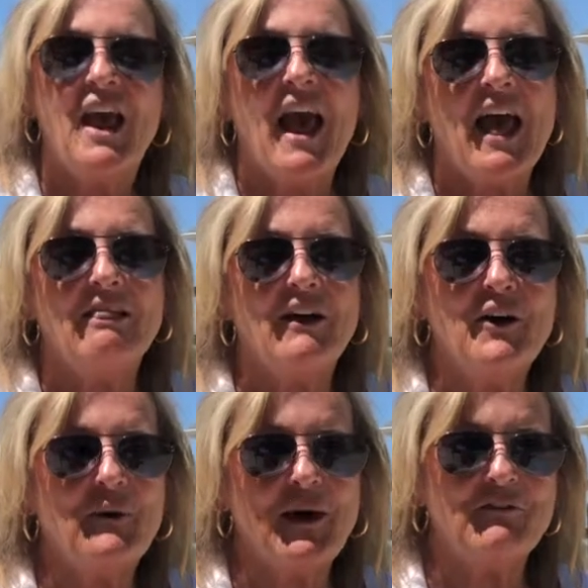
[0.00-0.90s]

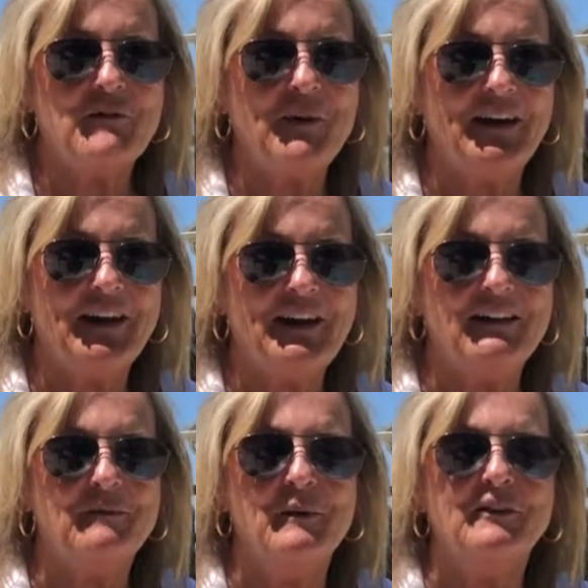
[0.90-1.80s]
Hello everybody,
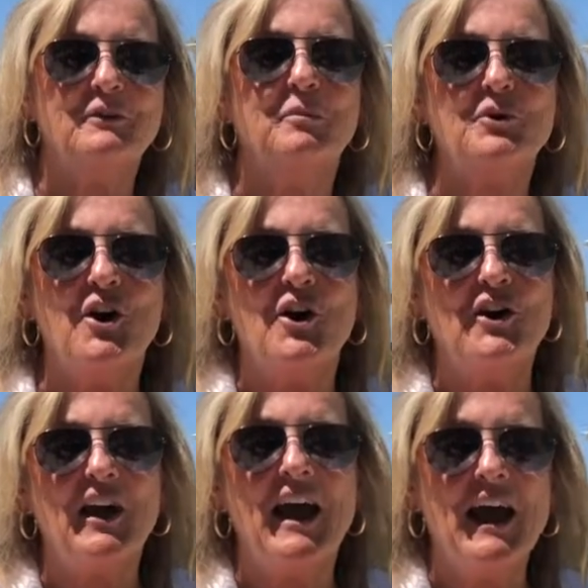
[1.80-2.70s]
it's Mrs.
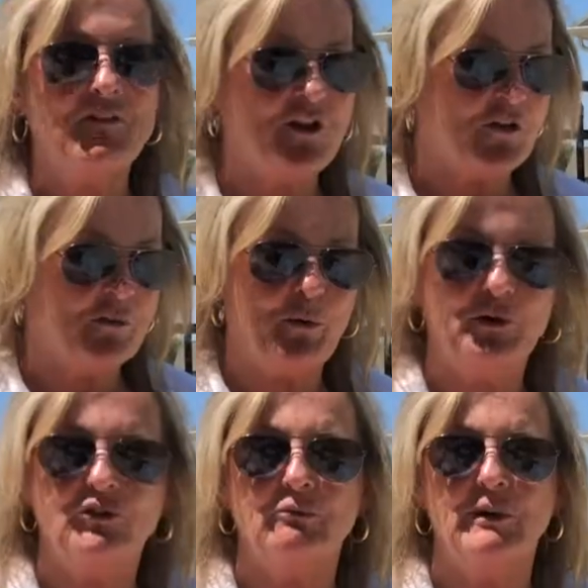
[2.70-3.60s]
Bernard. I have another book
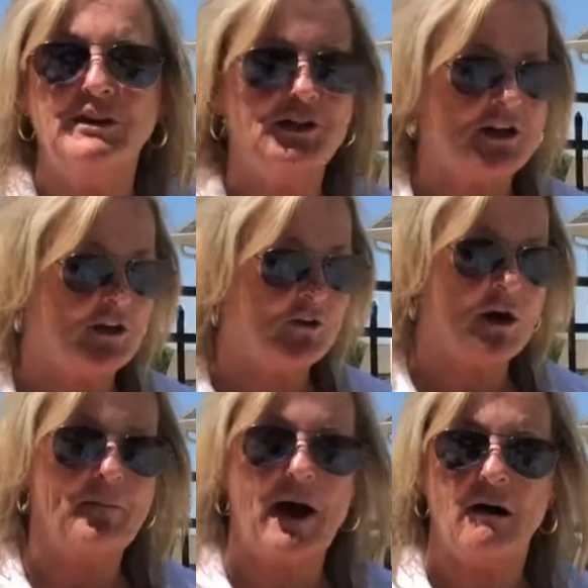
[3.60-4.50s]
to read to you
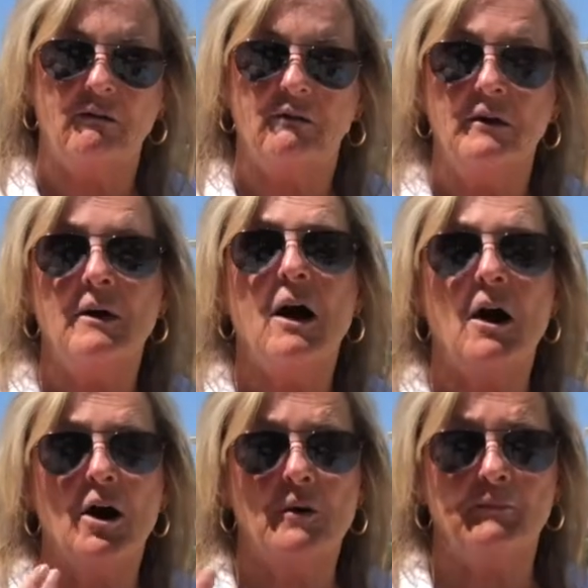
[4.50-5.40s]
about
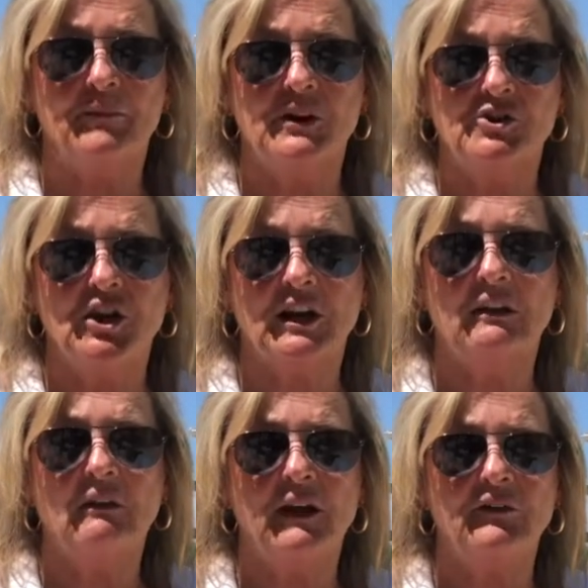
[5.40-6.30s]
the
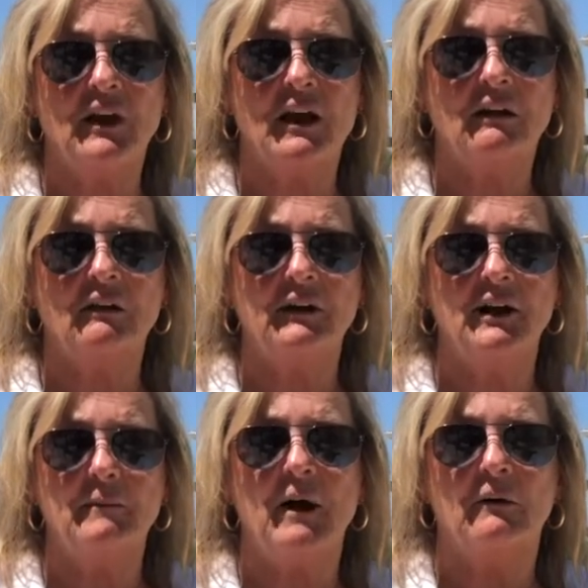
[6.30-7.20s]
chicken life cycle and
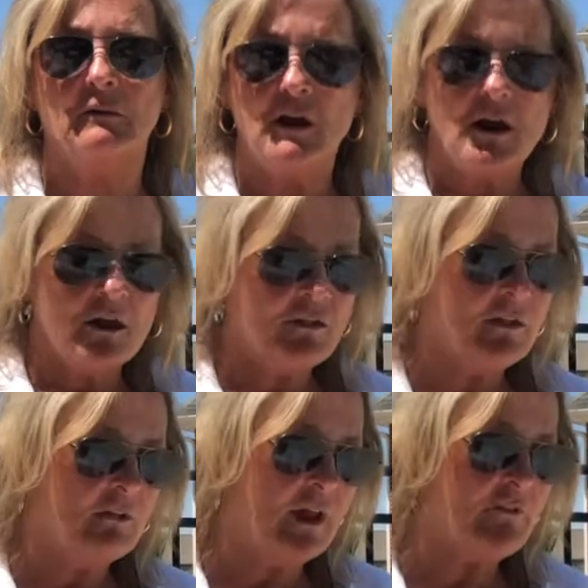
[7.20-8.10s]
about the
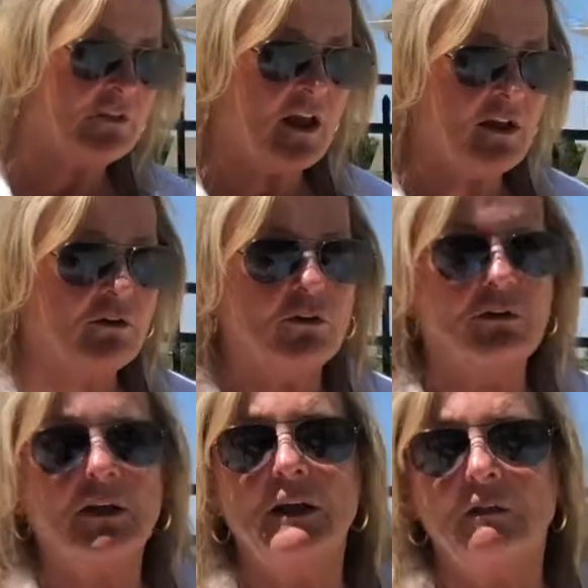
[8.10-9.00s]
life
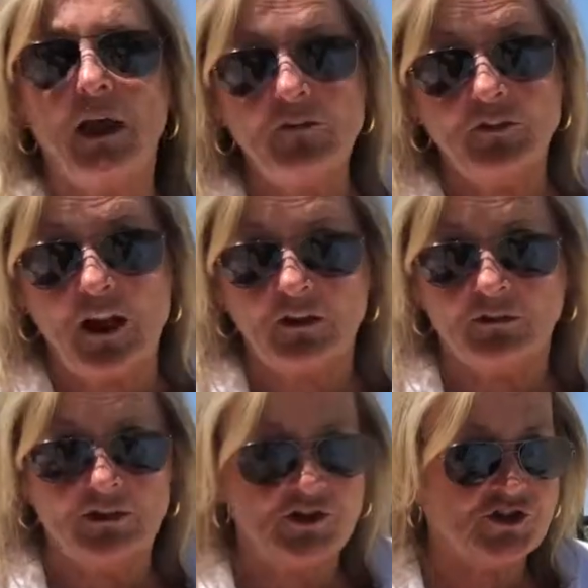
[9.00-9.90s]

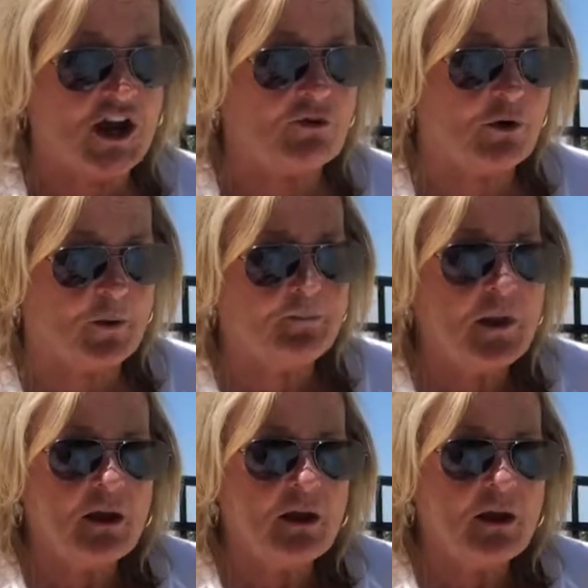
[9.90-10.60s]
cycles in general.